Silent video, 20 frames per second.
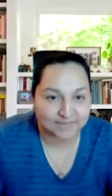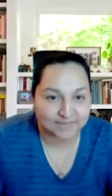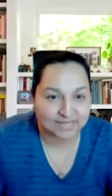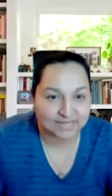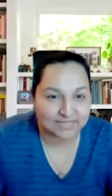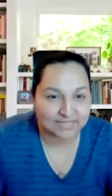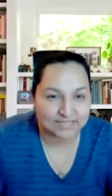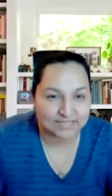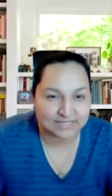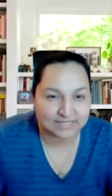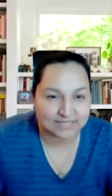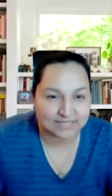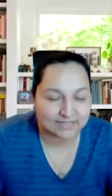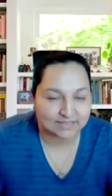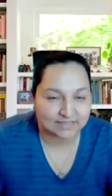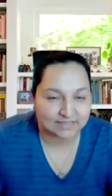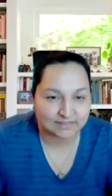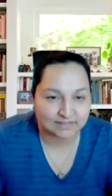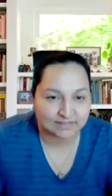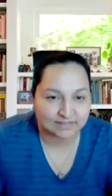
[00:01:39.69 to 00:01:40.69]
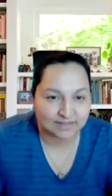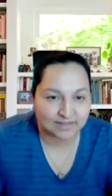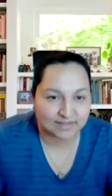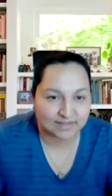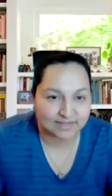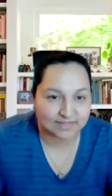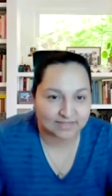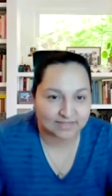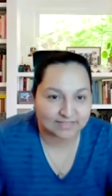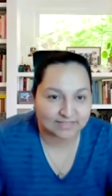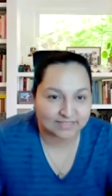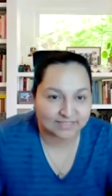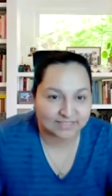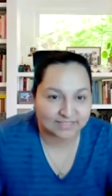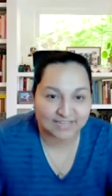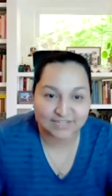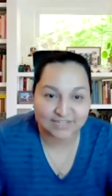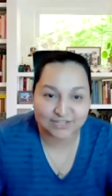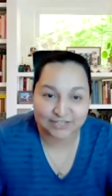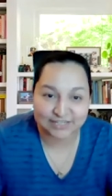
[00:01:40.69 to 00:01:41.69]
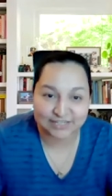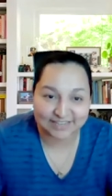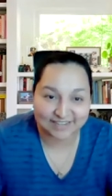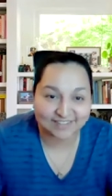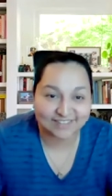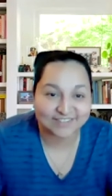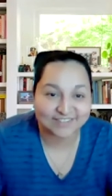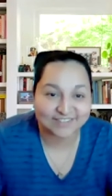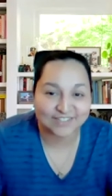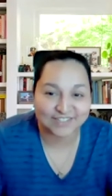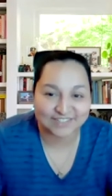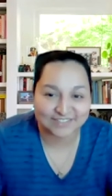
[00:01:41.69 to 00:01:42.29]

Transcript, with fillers: I did uh, teaching English